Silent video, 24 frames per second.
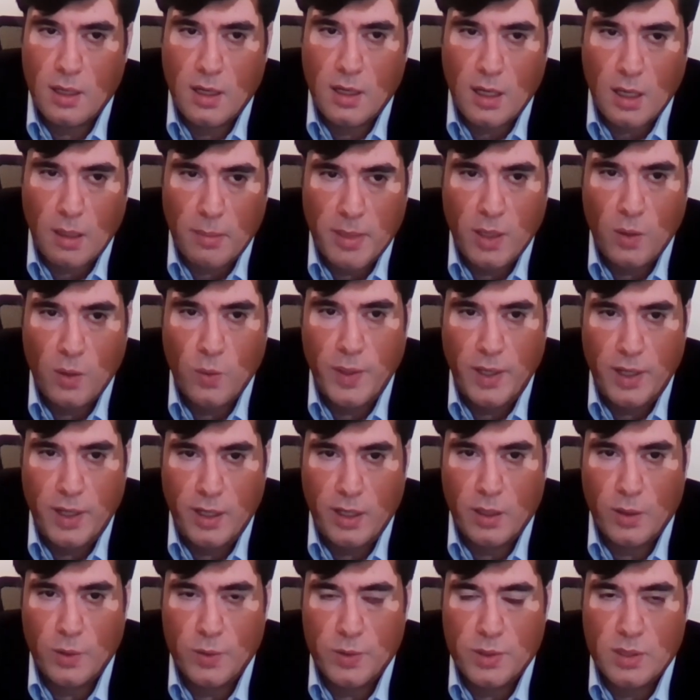coming
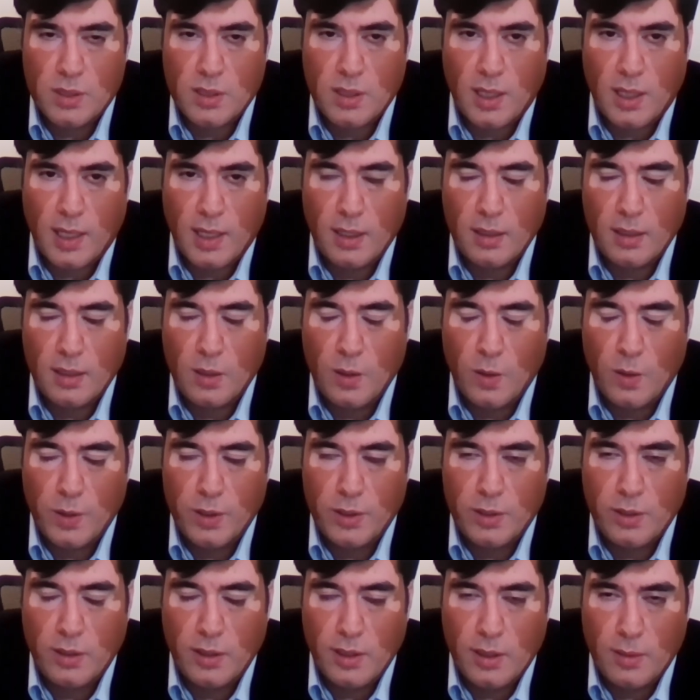videos, I'll go
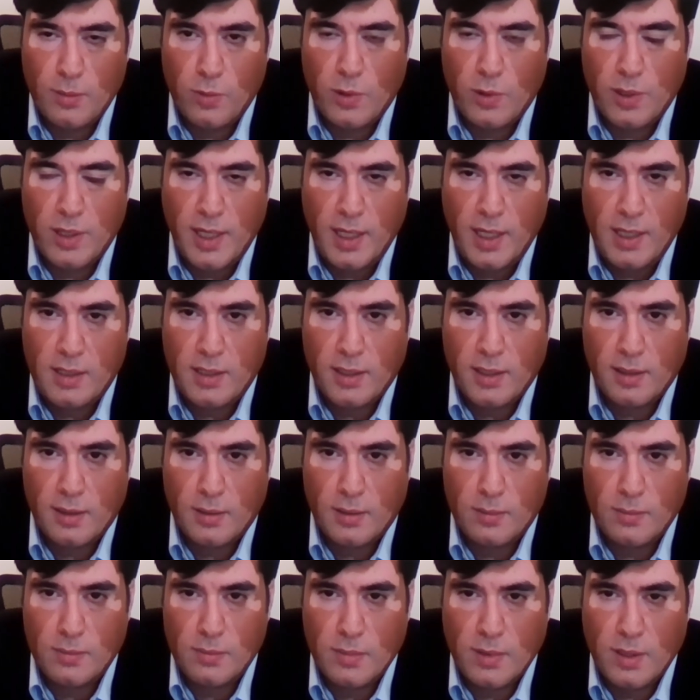into a little more
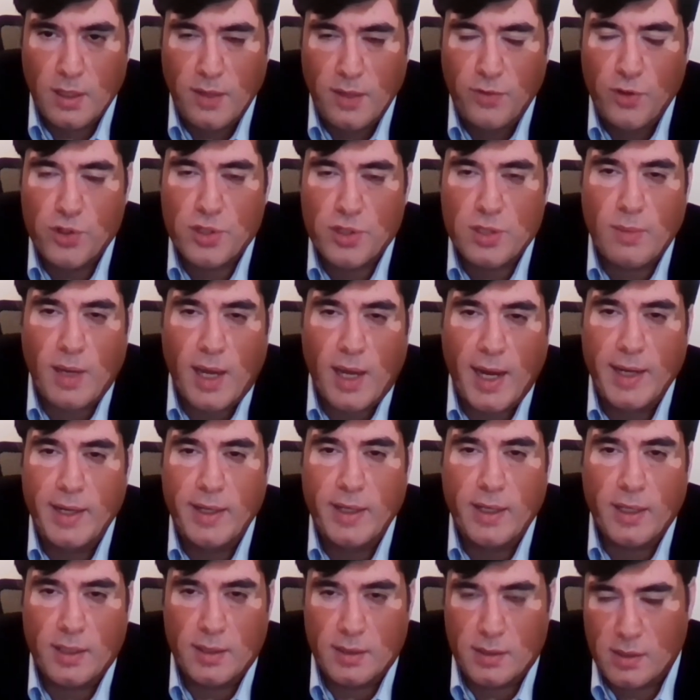detail, give you some
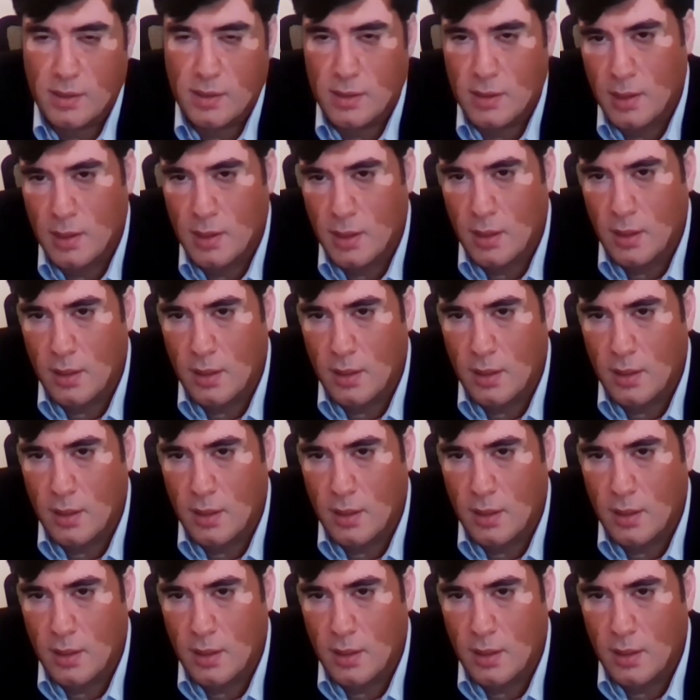ideas,